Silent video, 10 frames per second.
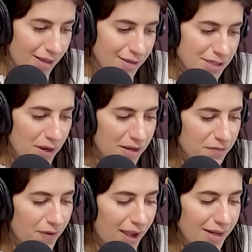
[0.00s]
so well, I
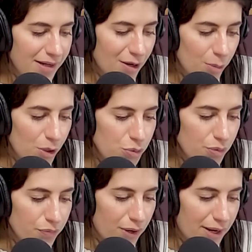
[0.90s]
confided in our
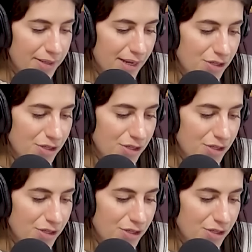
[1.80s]
mutual friend, and